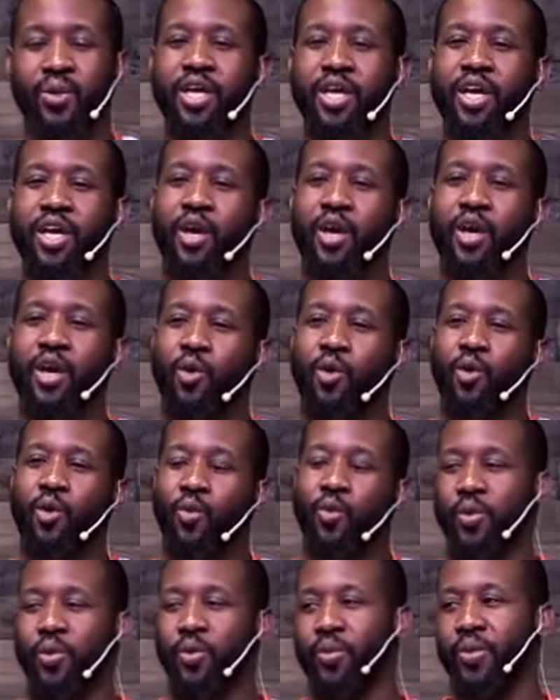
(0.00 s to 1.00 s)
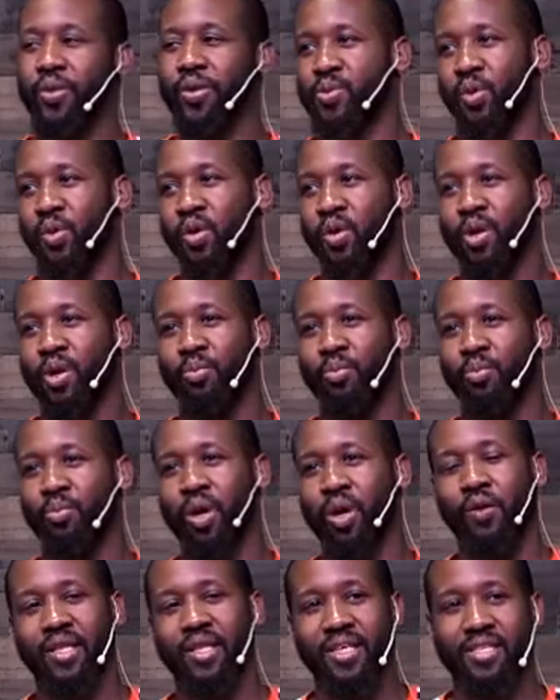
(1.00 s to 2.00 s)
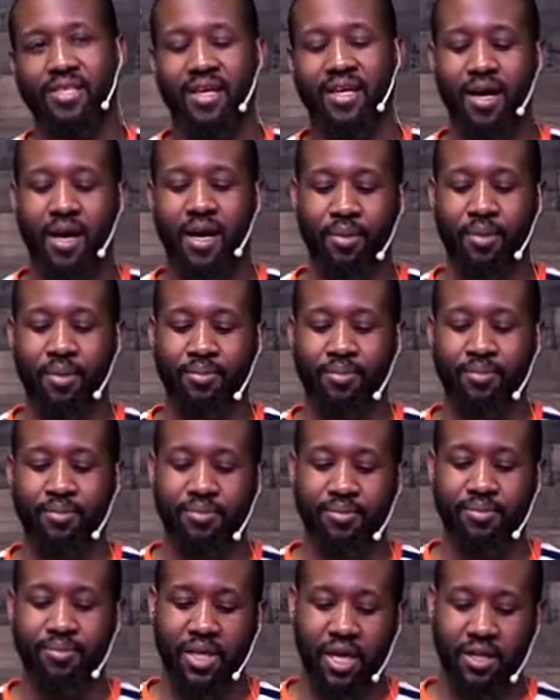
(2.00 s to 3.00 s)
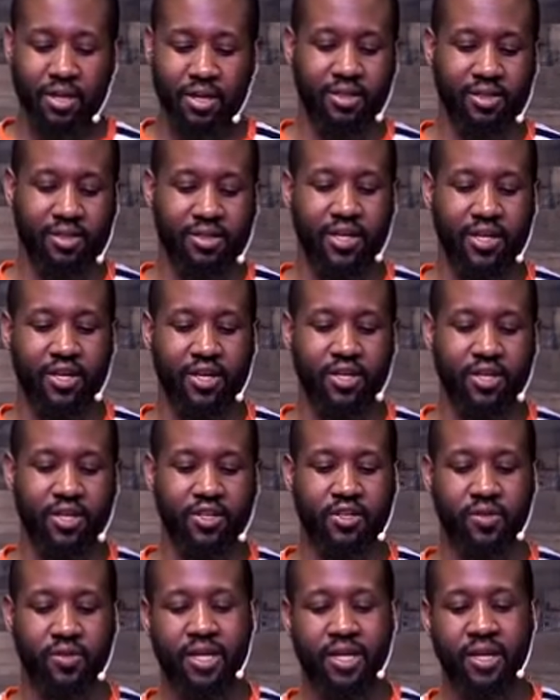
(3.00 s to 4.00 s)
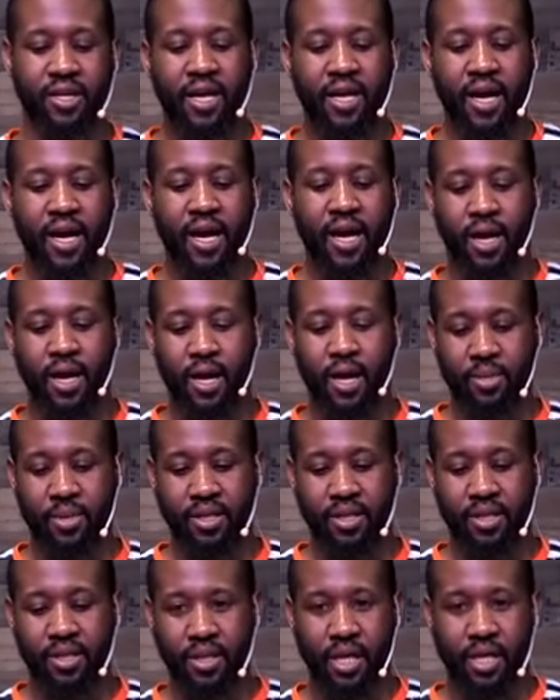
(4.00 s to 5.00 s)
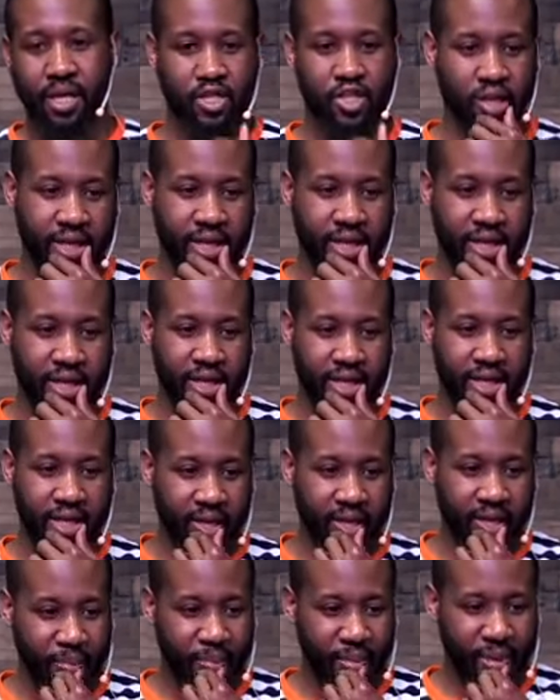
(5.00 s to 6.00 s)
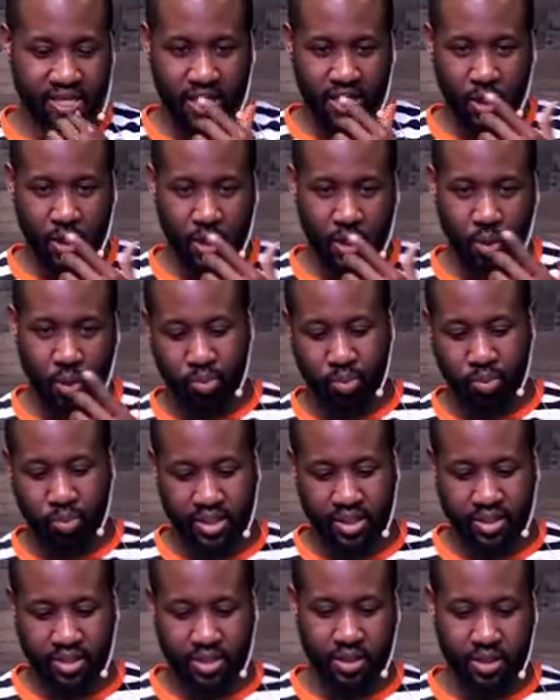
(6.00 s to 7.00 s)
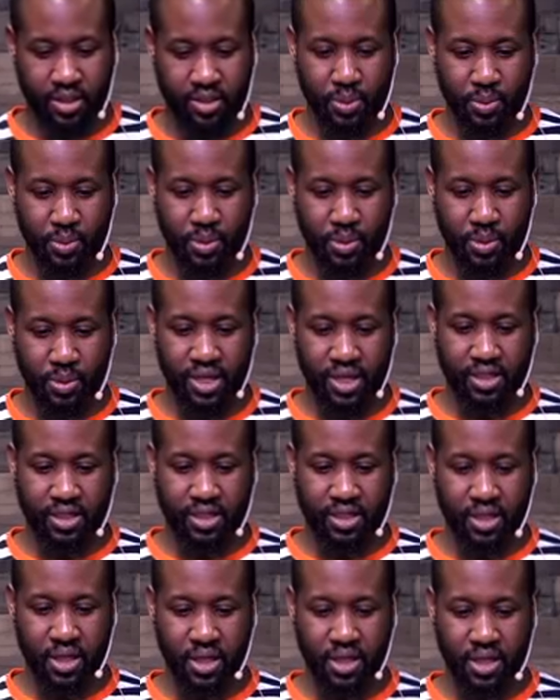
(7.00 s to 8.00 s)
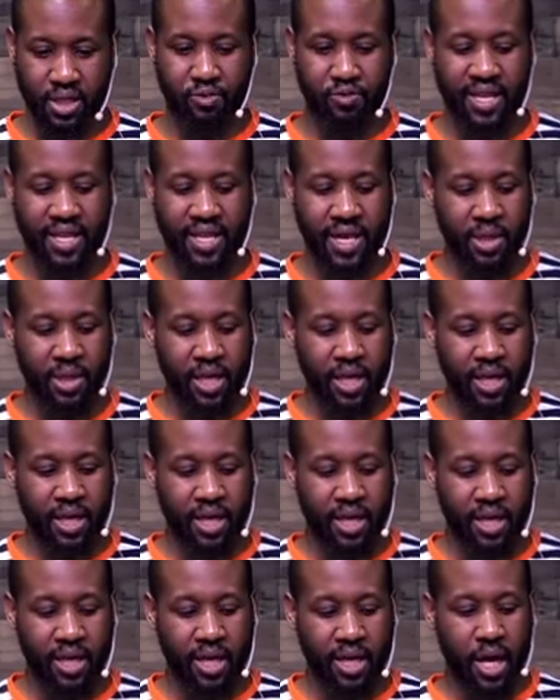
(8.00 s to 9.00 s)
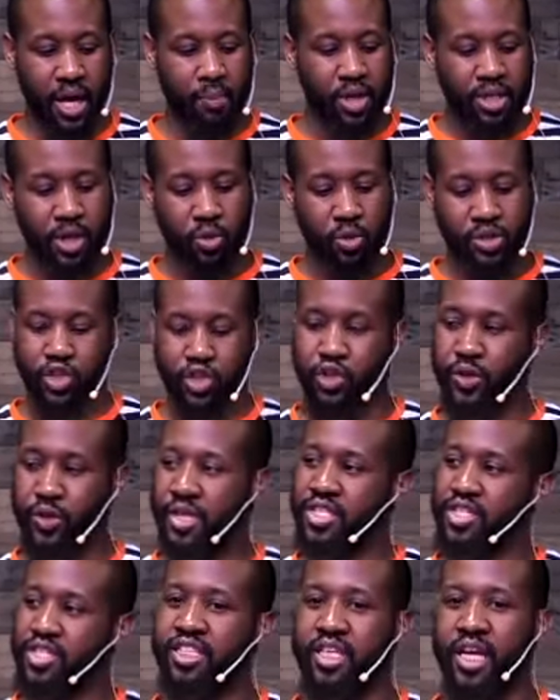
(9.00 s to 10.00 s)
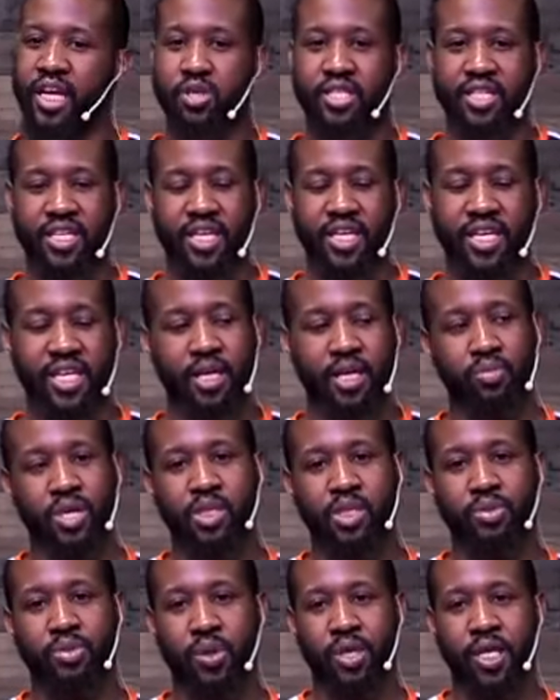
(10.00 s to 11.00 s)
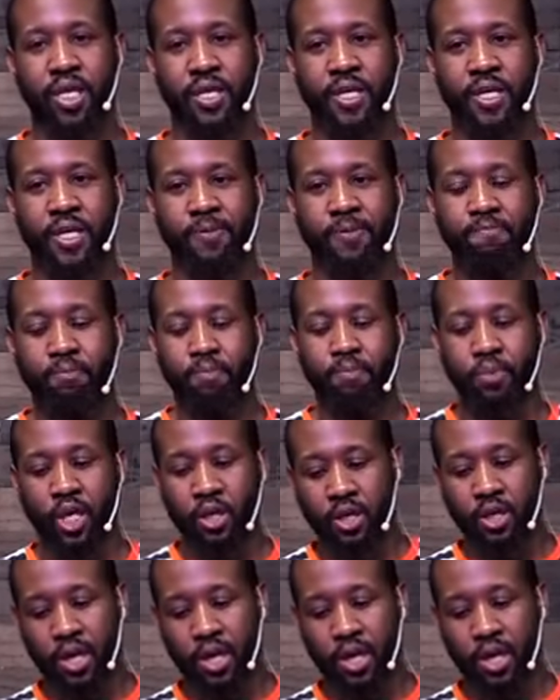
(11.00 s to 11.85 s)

As we spoke about this uncharted territory, and on Sunday, the message I was preaching, it talks about the fact that there was a transition that was taking place between